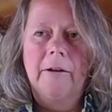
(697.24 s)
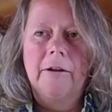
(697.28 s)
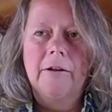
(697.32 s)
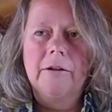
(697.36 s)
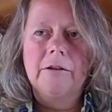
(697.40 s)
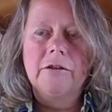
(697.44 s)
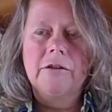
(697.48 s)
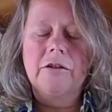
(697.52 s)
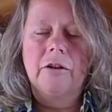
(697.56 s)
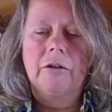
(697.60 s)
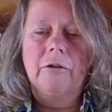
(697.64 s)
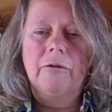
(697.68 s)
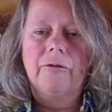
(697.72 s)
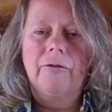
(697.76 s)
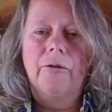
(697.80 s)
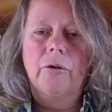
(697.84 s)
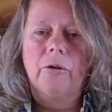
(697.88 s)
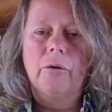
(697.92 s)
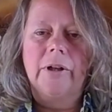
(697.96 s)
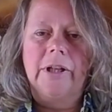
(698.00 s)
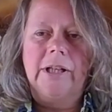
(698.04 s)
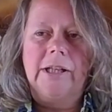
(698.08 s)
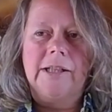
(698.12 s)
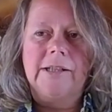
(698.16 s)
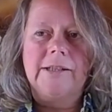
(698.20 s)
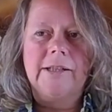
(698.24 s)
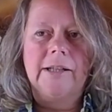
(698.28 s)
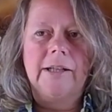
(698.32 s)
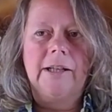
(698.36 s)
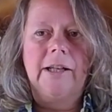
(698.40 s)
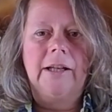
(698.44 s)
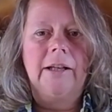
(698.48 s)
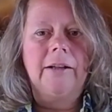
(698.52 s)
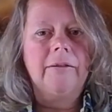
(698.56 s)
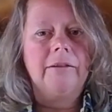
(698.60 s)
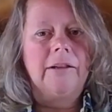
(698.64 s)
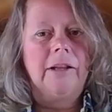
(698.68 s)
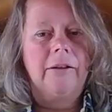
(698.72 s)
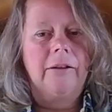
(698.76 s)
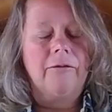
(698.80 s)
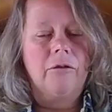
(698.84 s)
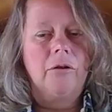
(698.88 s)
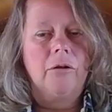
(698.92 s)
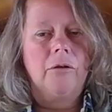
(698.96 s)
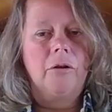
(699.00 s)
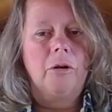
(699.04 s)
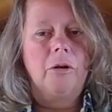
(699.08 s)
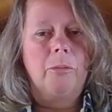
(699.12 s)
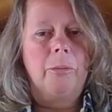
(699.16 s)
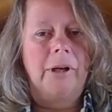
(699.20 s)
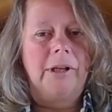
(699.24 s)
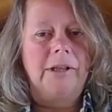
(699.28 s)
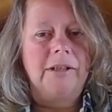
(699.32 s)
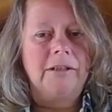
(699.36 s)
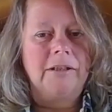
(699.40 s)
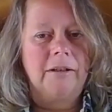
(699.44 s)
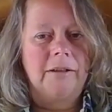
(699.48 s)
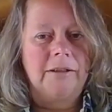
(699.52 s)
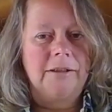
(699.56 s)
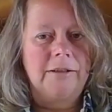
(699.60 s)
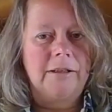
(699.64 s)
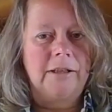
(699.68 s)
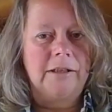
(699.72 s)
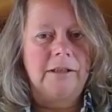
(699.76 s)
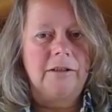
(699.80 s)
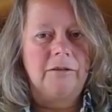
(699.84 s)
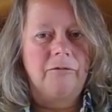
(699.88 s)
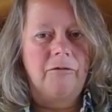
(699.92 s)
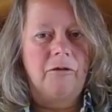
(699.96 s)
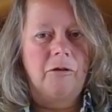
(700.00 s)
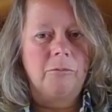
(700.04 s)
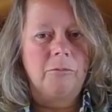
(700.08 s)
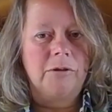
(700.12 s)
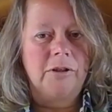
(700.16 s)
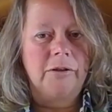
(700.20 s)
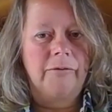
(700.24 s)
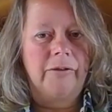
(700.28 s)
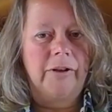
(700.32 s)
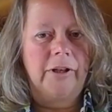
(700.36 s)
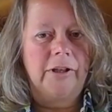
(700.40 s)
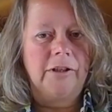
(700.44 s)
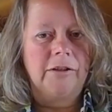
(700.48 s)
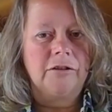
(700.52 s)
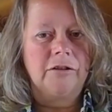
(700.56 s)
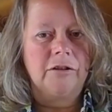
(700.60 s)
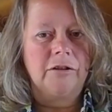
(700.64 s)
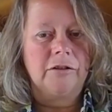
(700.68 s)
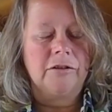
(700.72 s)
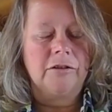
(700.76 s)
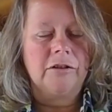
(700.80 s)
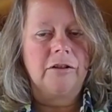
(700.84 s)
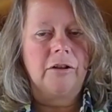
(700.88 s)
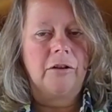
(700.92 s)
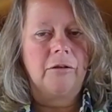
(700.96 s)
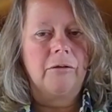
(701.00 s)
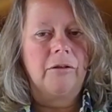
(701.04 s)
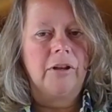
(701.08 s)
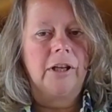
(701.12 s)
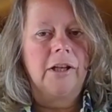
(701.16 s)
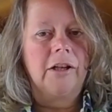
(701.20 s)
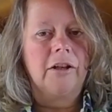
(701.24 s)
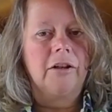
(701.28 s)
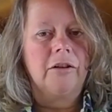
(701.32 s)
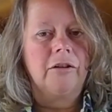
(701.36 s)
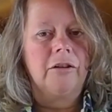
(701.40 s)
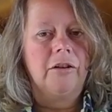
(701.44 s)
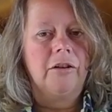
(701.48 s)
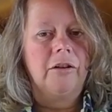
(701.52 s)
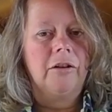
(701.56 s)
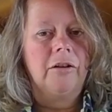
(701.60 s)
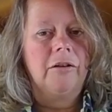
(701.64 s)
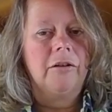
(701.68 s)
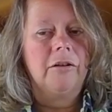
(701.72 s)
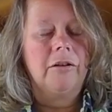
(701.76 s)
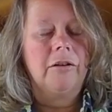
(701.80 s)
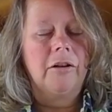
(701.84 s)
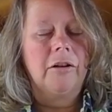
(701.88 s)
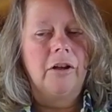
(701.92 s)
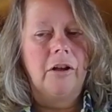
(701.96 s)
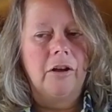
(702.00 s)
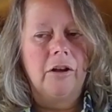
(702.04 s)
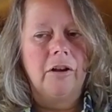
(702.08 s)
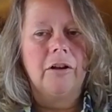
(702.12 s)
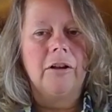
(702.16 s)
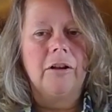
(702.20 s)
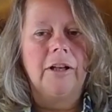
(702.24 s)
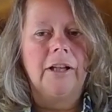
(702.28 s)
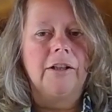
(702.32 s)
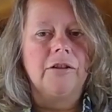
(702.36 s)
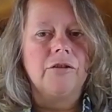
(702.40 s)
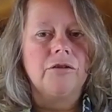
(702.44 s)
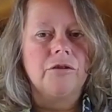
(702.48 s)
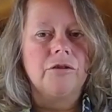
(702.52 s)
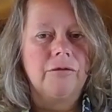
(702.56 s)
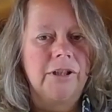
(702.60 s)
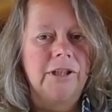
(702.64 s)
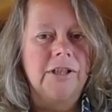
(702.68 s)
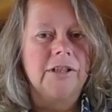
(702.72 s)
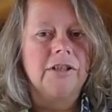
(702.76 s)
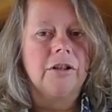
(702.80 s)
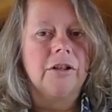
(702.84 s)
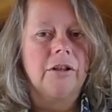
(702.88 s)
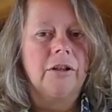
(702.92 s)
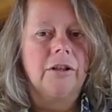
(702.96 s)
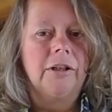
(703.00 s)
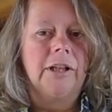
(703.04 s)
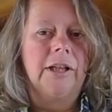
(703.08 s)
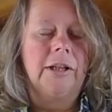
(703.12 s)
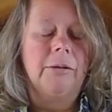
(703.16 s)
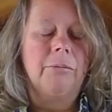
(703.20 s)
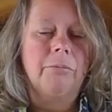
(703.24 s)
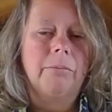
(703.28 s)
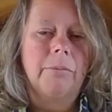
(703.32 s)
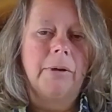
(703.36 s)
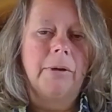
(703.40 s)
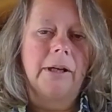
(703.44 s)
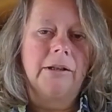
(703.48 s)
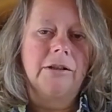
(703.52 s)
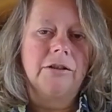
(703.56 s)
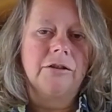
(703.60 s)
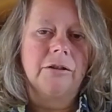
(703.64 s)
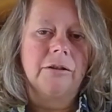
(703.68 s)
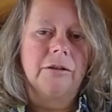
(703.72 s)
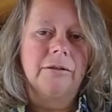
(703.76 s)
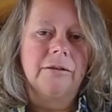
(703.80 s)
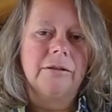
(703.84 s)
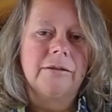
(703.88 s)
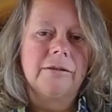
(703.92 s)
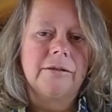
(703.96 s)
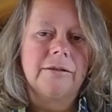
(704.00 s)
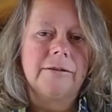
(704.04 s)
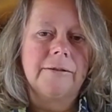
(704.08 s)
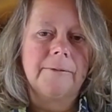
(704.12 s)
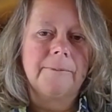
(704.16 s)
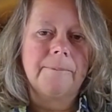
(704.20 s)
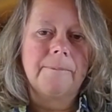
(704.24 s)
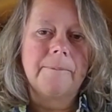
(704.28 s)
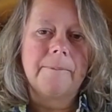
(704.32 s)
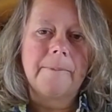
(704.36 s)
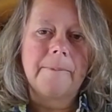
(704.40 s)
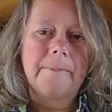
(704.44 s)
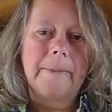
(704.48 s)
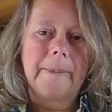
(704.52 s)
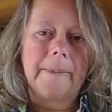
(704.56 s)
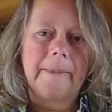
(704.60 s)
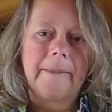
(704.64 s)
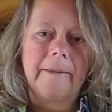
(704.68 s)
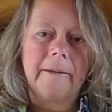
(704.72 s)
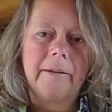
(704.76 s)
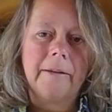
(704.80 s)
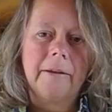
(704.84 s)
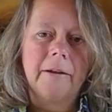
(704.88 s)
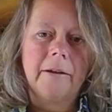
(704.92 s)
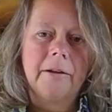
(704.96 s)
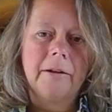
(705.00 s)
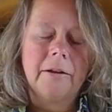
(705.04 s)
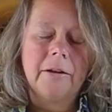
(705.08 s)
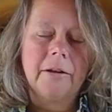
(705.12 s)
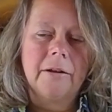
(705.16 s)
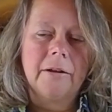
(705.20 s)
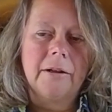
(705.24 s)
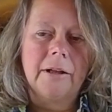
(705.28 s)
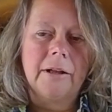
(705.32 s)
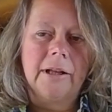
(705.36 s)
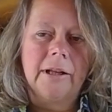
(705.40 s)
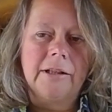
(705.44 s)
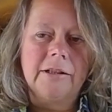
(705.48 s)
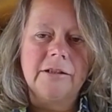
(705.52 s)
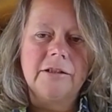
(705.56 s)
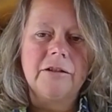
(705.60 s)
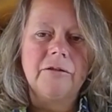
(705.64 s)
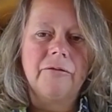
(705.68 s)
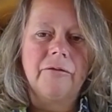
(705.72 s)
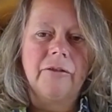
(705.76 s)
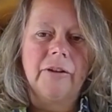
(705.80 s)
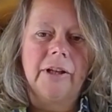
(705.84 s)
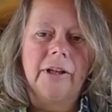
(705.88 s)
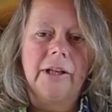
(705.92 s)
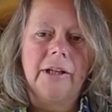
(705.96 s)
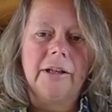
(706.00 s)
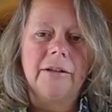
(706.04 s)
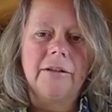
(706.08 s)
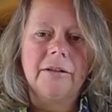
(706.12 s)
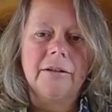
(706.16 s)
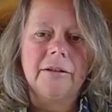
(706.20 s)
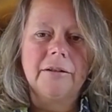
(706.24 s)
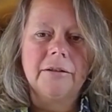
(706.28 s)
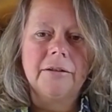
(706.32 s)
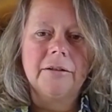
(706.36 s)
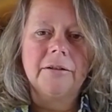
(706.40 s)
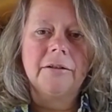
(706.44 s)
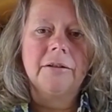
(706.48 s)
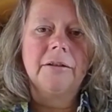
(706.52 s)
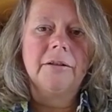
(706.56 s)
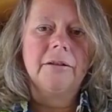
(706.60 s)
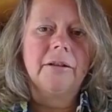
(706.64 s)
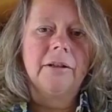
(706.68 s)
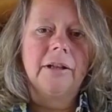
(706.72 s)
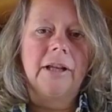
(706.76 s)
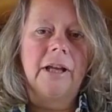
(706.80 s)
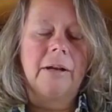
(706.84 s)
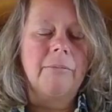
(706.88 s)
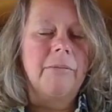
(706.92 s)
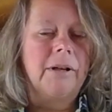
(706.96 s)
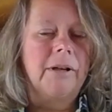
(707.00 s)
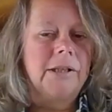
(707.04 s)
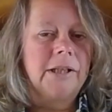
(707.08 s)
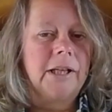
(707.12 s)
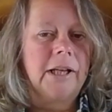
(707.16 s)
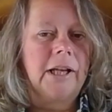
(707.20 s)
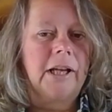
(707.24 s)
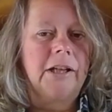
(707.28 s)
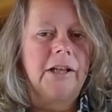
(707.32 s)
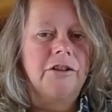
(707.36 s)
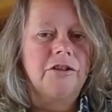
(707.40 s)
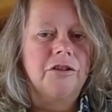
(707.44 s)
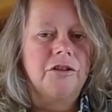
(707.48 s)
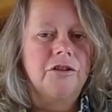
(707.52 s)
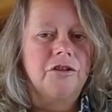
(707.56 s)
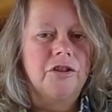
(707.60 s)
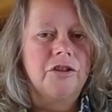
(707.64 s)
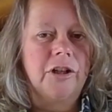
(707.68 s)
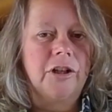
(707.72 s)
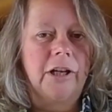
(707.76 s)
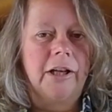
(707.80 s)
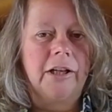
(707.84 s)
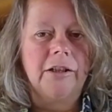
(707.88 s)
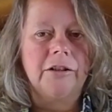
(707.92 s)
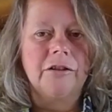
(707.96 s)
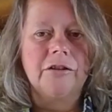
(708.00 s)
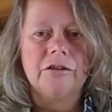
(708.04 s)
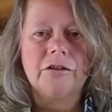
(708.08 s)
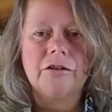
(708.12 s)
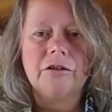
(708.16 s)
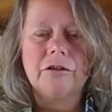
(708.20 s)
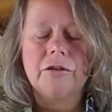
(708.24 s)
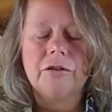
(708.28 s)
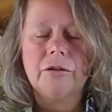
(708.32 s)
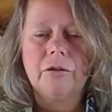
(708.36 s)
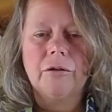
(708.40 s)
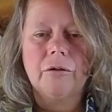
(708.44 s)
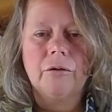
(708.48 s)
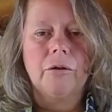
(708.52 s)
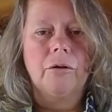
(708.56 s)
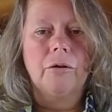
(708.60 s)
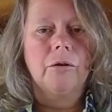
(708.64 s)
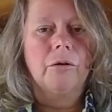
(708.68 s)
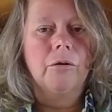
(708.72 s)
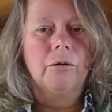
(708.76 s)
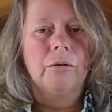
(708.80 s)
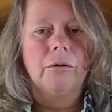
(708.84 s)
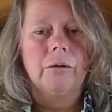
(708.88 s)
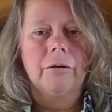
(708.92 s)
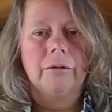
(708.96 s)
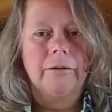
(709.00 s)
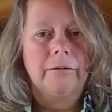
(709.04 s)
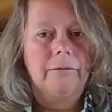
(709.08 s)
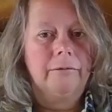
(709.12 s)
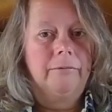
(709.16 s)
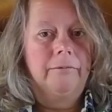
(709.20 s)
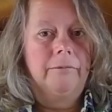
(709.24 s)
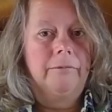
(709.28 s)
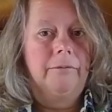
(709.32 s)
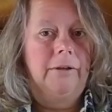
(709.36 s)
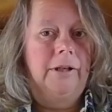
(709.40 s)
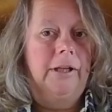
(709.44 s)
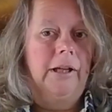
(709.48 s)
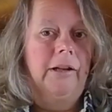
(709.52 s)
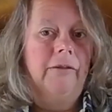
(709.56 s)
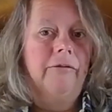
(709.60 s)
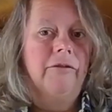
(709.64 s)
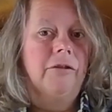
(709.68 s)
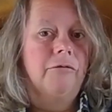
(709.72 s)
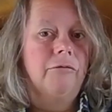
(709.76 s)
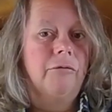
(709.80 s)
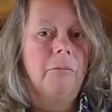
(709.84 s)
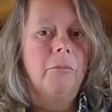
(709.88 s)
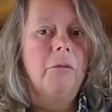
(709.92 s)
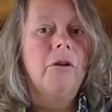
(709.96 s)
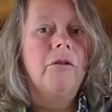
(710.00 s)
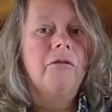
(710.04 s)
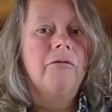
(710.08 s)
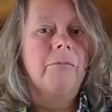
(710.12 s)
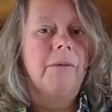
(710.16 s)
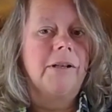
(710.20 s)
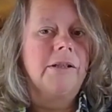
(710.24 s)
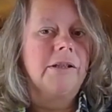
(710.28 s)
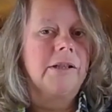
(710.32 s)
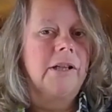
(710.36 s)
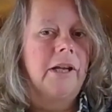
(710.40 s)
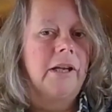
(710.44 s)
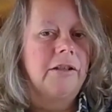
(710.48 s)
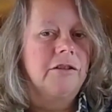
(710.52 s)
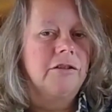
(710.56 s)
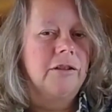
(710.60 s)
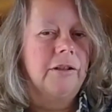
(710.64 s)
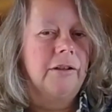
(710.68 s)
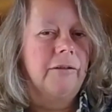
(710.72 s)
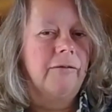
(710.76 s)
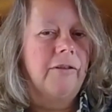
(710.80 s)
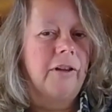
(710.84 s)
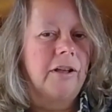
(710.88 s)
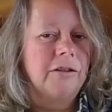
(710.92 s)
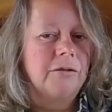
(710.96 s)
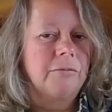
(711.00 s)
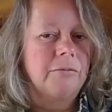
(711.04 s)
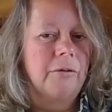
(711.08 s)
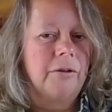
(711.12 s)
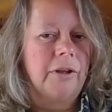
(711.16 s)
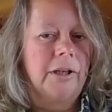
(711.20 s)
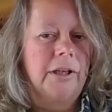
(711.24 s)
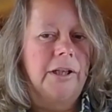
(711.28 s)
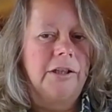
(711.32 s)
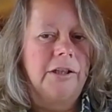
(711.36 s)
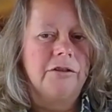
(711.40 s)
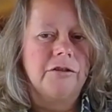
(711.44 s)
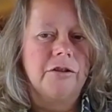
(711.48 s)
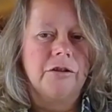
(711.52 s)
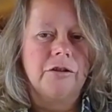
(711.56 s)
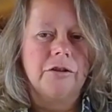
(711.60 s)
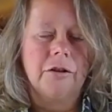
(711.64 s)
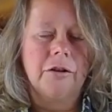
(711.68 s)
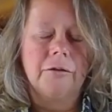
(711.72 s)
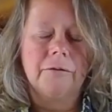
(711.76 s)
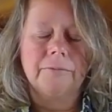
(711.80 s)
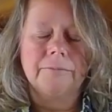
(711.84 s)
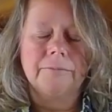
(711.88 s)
So for ED, they've got a baseline set of observations, so they can treat early patients, intervene, get medication changed, or even remove medication if that's what they need to do.